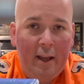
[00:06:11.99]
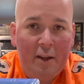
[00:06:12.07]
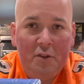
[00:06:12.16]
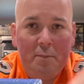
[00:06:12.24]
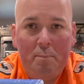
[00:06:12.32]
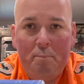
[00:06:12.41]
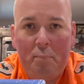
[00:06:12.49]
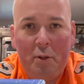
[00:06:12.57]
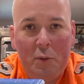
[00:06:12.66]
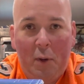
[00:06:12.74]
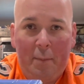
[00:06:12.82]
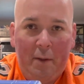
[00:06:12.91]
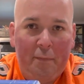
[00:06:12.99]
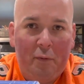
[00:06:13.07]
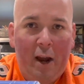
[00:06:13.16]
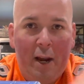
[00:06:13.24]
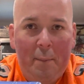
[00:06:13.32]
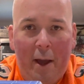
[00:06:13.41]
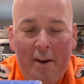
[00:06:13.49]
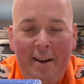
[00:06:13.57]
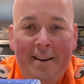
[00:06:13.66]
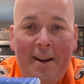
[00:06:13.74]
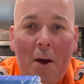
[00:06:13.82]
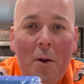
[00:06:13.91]
just put it away. I forgot about it,
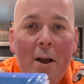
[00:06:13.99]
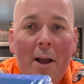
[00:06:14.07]
you know.